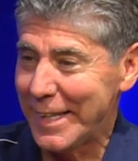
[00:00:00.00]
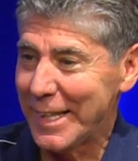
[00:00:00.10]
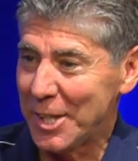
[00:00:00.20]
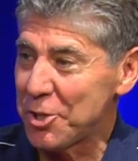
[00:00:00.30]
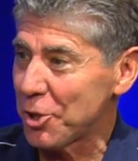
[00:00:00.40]

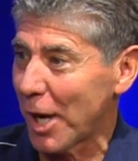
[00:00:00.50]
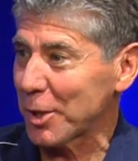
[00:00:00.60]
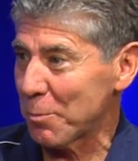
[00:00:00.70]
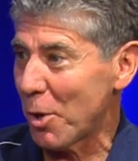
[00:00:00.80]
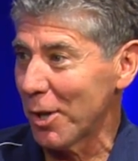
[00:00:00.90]
he shot
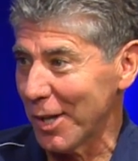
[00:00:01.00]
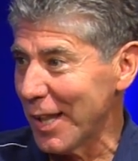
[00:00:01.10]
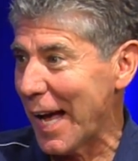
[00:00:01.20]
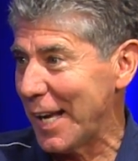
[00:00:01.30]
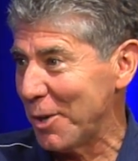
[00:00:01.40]
the ball a
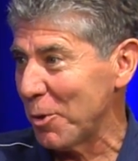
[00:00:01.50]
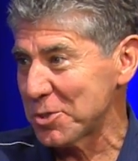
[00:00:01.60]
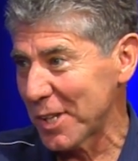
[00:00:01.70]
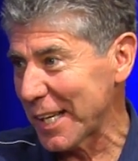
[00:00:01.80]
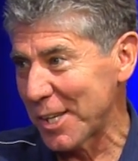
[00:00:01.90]
lot. It
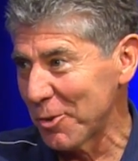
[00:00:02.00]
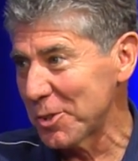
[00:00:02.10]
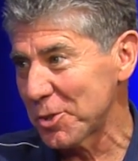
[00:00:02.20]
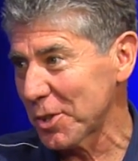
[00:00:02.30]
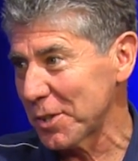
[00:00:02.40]
wasn't like mm -hmm. he mm-hmm. only
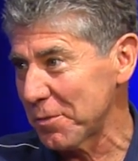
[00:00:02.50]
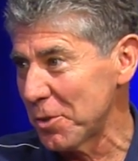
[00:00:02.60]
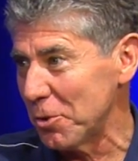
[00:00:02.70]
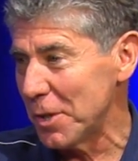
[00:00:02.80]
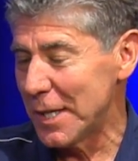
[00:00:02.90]
took a
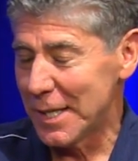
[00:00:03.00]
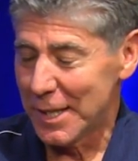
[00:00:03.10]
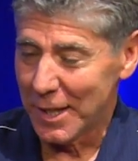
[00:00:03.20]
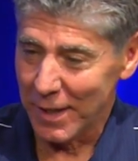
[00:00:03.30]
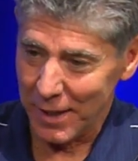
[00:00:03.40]
few.
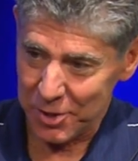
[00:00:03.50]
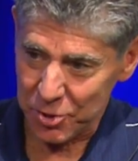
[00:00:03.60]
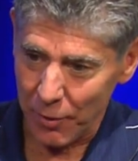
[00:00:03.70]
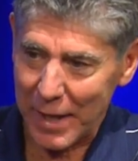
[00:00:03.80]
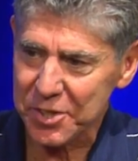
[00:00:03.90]
Uh,
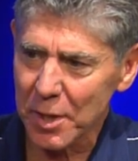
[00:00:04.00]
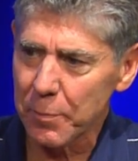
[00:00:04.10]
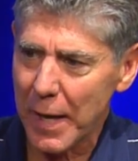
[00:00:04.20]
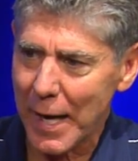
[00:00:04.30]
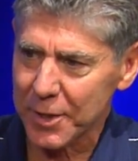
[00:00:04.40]
so that's going to
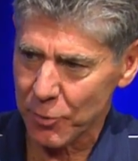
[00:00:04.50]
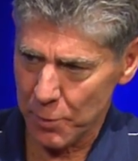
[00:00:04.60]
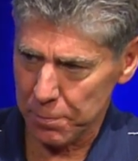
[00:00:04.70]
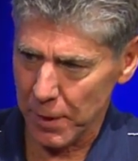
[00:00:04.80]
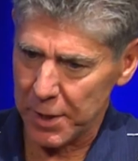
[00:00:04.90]
be hard to
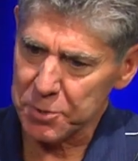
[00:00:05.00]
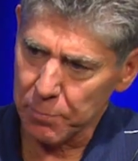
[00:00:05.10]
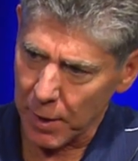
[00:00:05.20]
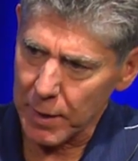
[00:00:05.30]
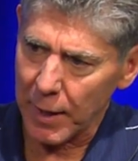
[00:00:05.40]
replace,
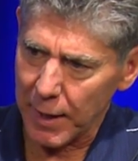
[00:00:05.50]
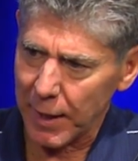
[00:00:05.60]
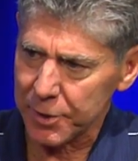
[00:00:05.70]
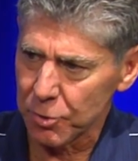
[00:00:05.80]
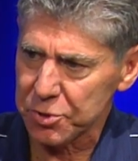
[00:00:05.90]
but I,
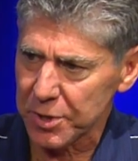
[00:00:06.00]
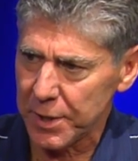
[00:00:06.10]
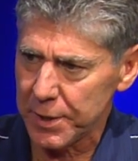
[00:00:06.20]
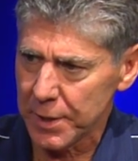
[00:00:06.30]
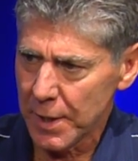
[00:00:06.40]
I do
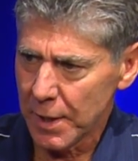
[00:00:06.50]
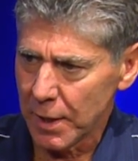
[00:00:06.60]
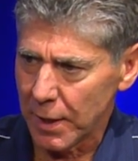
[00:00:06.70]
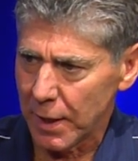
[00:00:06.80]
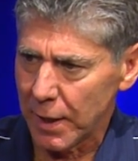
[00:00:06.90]
see
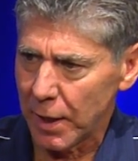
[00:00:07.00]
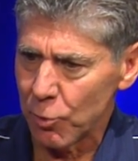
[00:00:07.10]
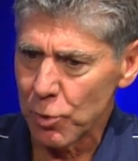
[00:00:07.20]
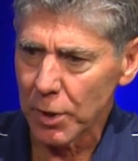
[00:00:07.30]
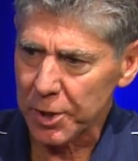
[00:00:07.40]
uh, a
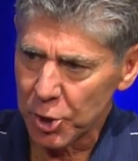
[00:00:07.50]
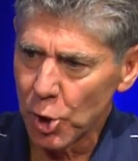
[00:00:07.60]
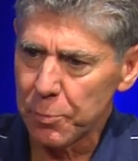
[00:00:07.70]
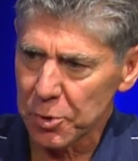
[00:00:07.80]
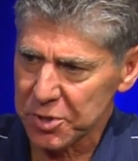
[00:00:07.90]
really
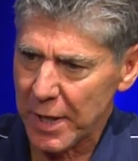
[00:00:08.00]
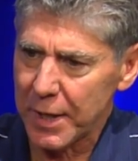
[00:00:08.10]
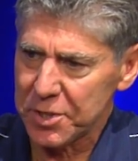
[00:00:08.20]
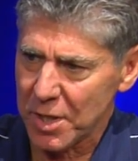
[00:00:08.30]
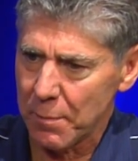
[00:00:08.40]
good
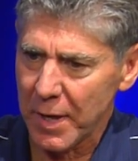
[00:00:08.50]
percentage coming